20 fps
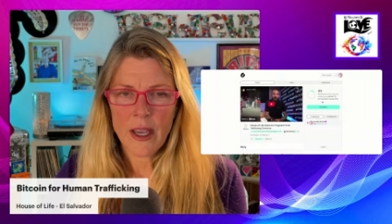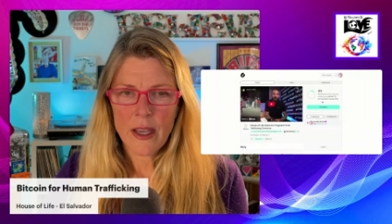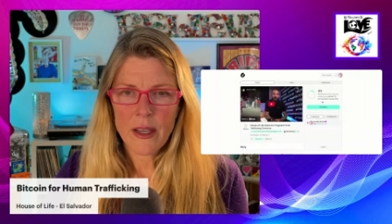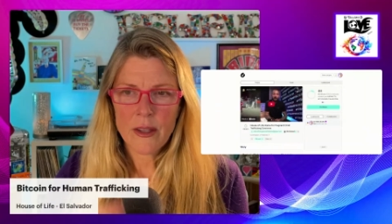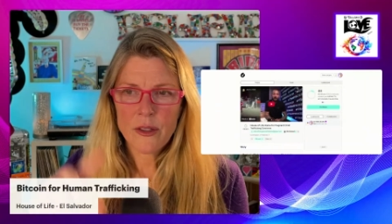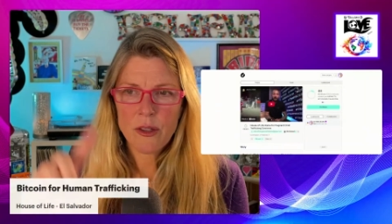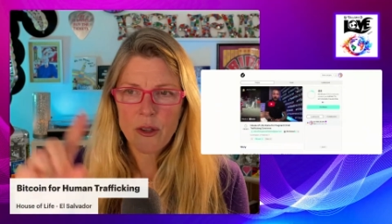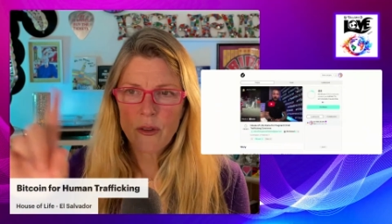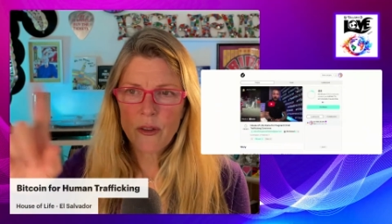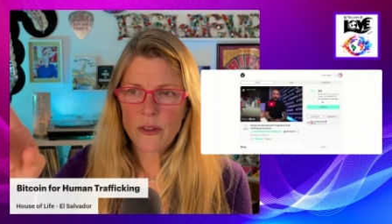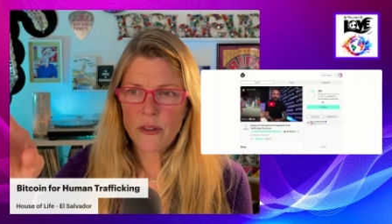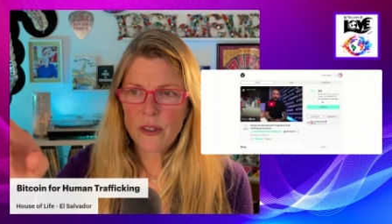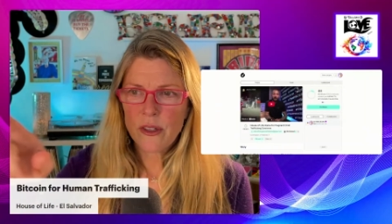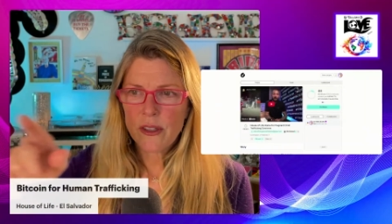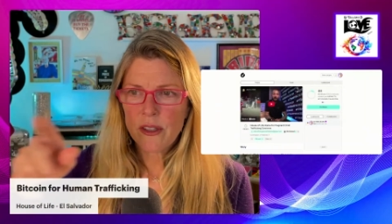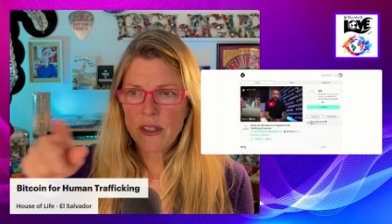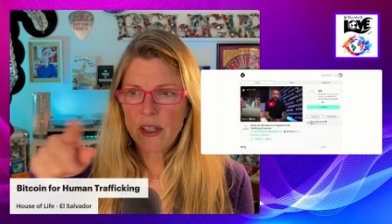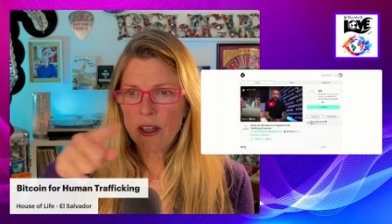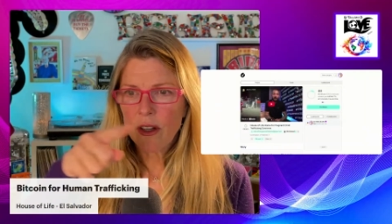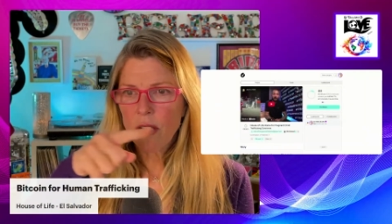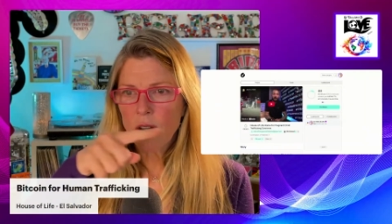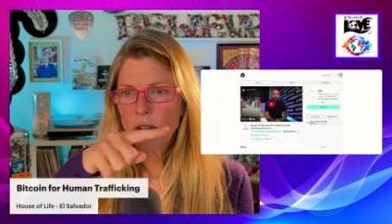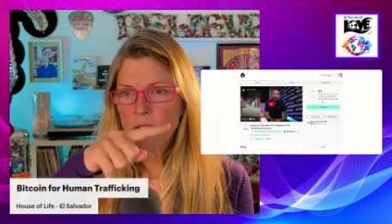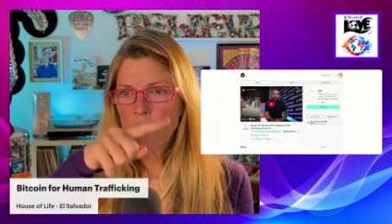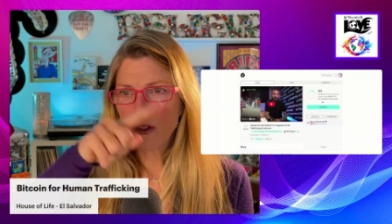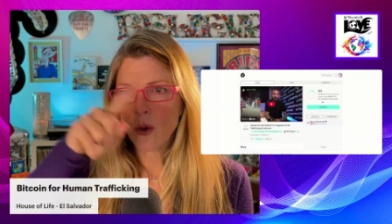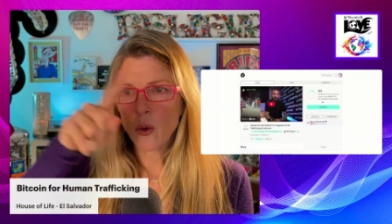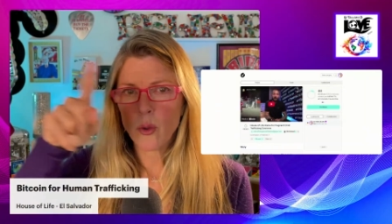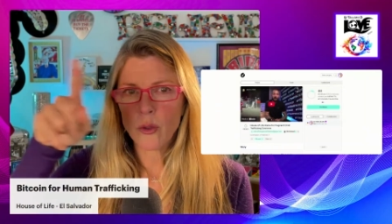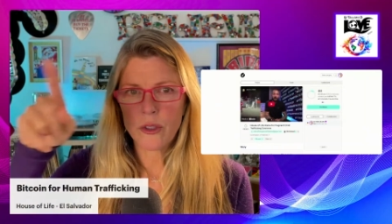And so there's this thing called the
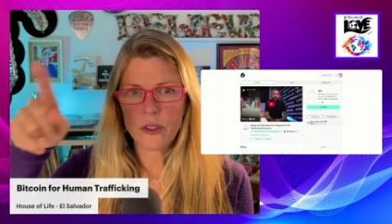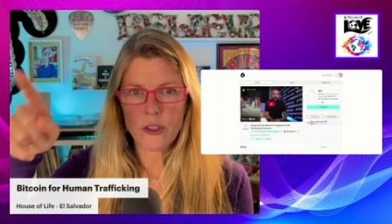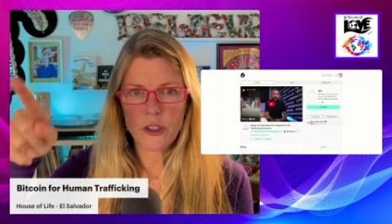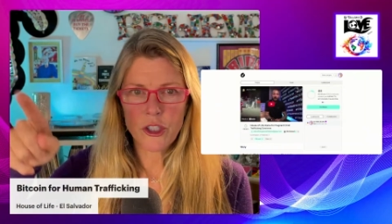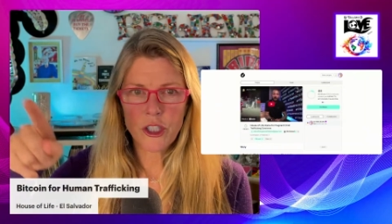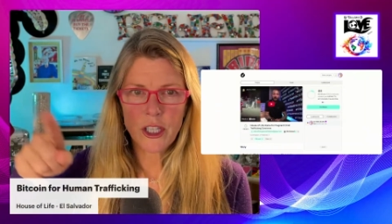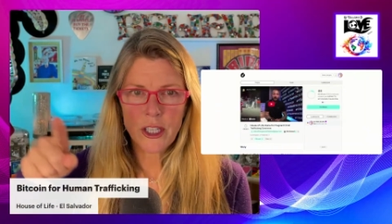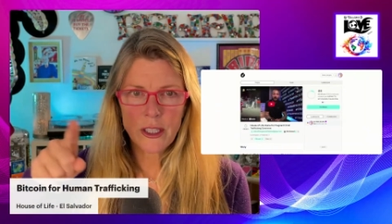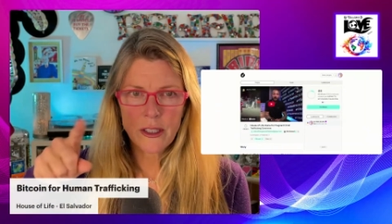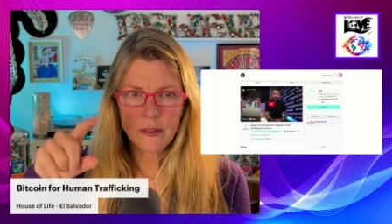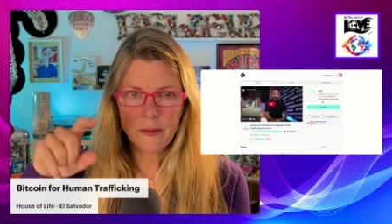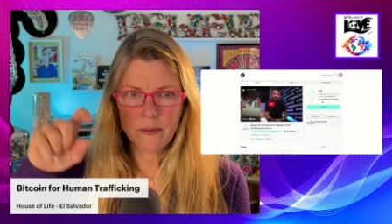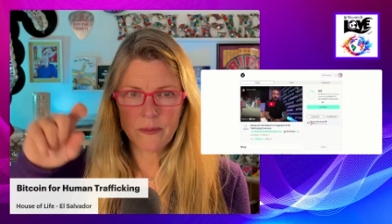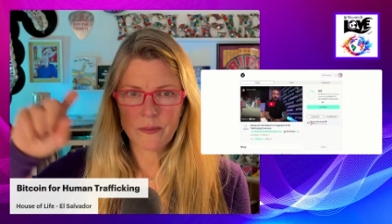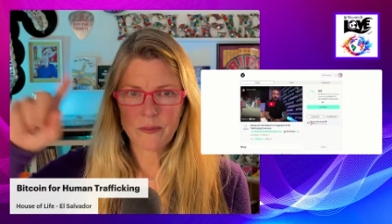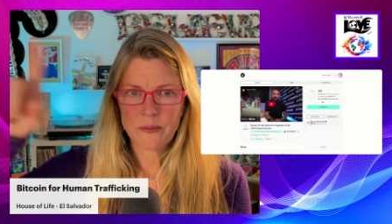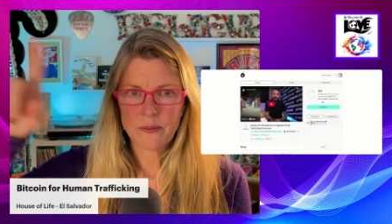golden chain,